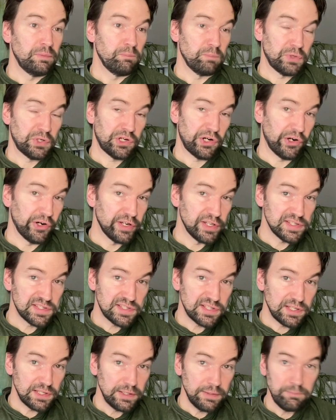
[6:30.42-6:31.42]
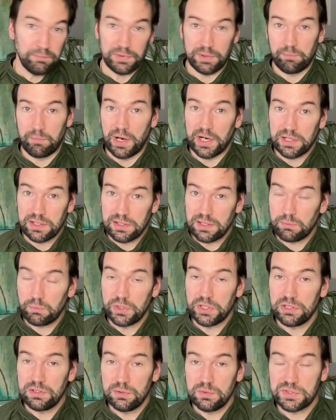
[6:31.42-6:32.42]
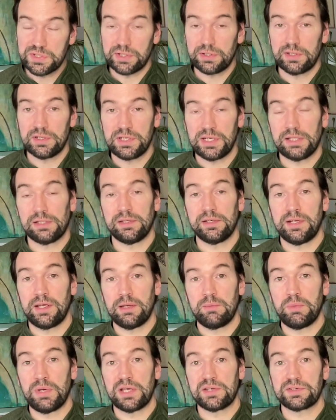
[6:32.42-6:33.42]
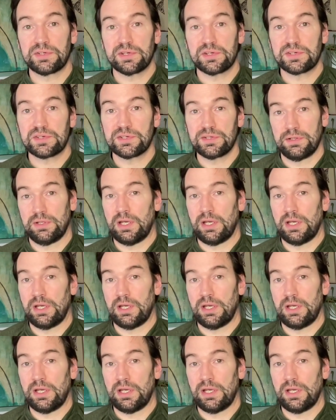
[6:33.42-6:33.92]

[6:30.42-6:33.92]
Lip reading: currency, the money that we use on a daily basis.